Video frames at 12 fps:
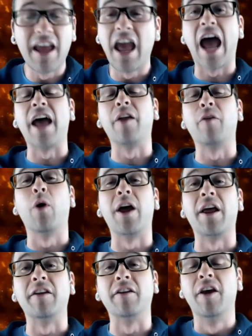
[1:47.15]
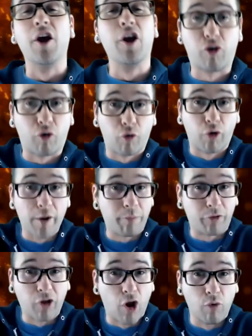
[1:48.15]
and when
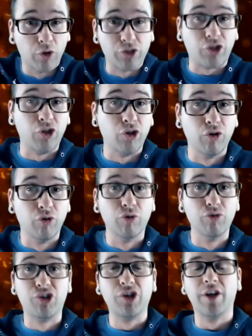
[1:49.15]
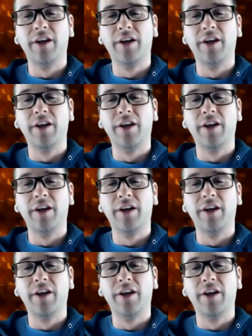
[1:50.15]
crypto was huge